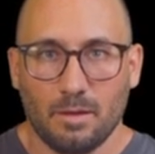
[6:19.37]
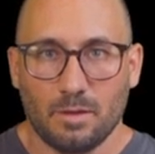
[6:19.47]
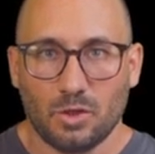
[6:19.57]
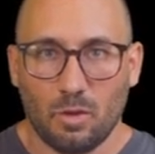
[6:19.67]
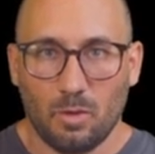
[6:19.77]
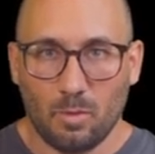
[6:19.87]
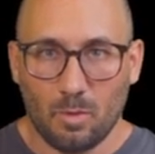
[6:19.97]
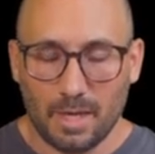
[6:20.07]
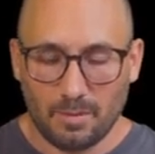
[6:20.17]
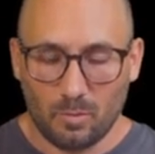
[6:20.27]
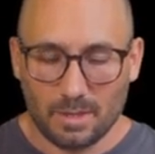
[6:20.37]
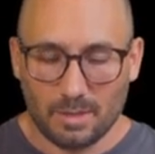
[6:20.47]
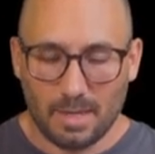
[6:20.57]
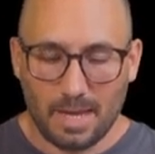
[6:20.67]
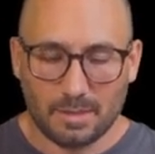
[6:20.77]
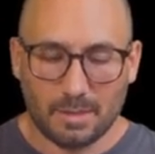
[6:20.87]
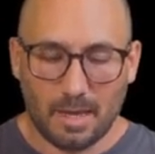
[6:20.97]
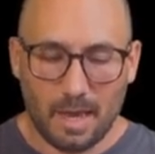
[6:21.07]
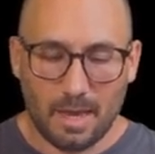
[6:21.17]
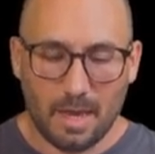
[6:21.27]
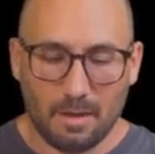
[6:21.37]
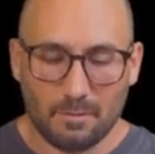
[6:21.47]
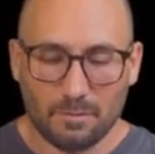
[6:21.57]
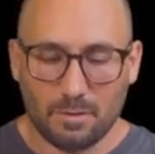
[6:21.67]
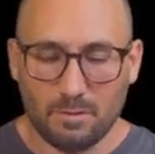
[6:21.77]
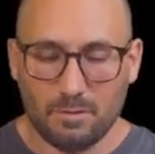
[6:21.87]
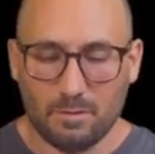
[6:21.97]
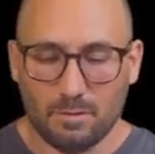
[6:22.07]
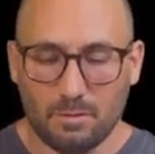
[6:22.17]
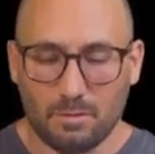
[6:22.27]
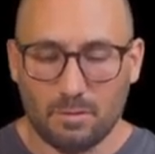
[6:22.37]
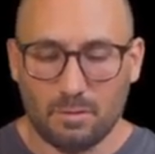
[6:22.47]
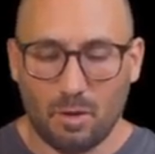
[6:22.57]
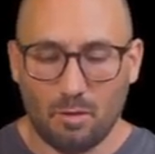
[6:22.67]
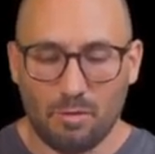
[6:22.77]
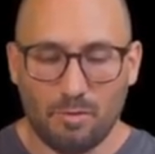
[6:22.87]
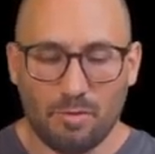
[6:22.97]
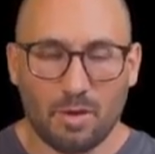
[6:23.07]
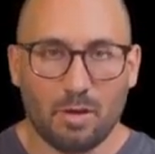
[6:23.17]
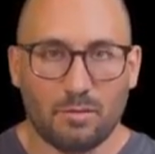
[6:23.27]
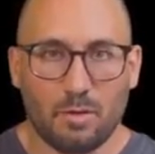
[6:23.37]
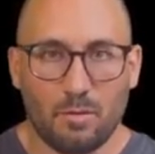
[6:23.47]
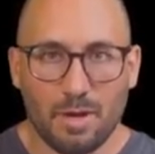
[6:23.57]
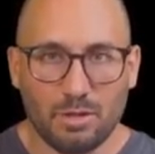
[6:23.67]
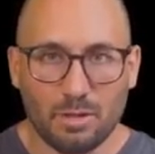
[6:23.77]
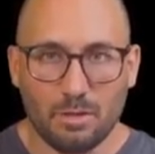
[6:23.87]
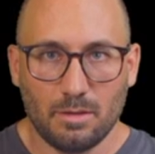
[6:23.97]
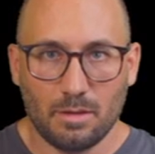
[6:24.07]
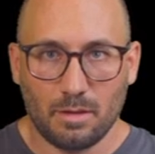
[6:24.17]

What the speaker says: So what's next? I have to go through the configuration.